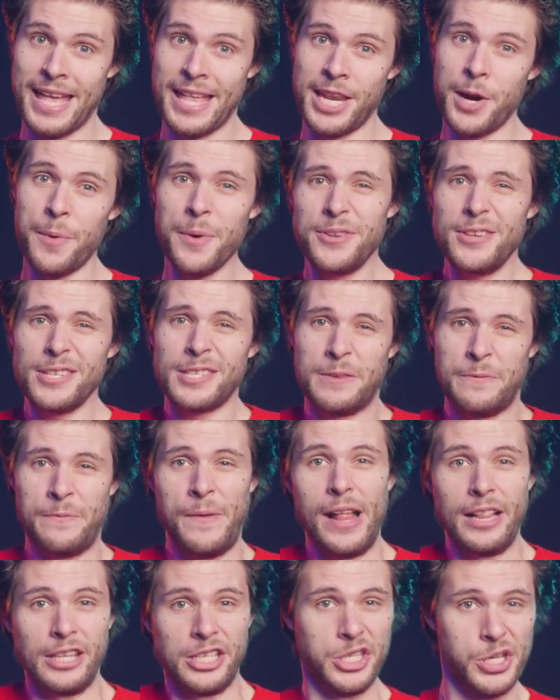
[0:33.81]
You know, it just
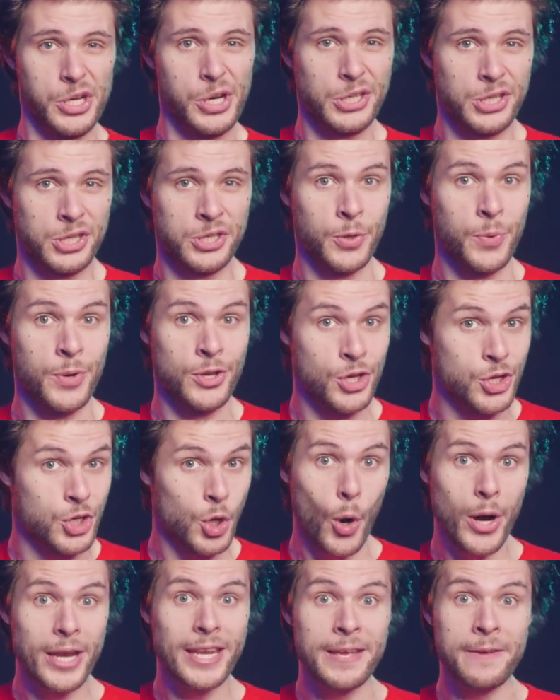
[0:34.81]
felt good to
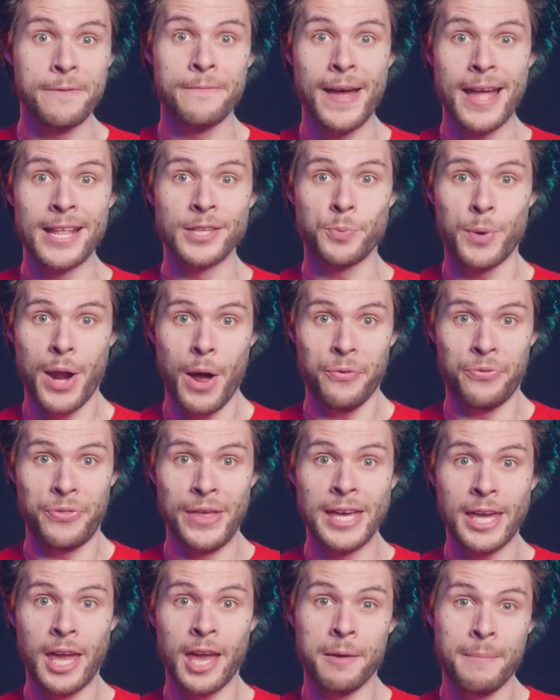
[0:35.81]
enjoy the event without
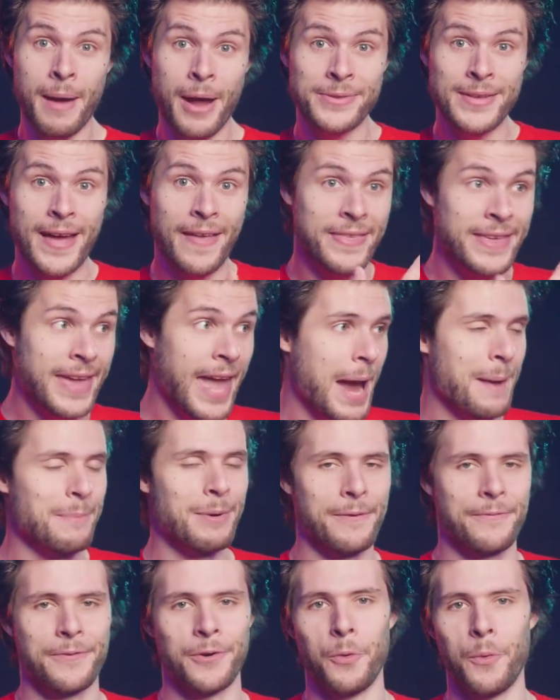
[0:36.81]
thinking about that
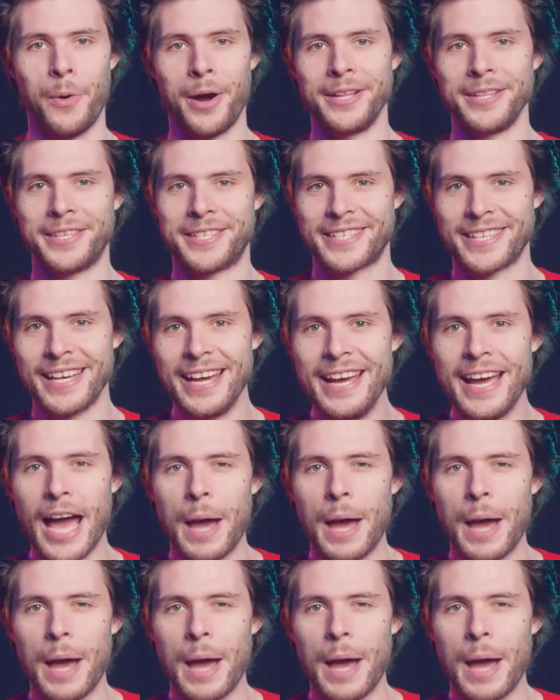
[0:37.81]
camera for once.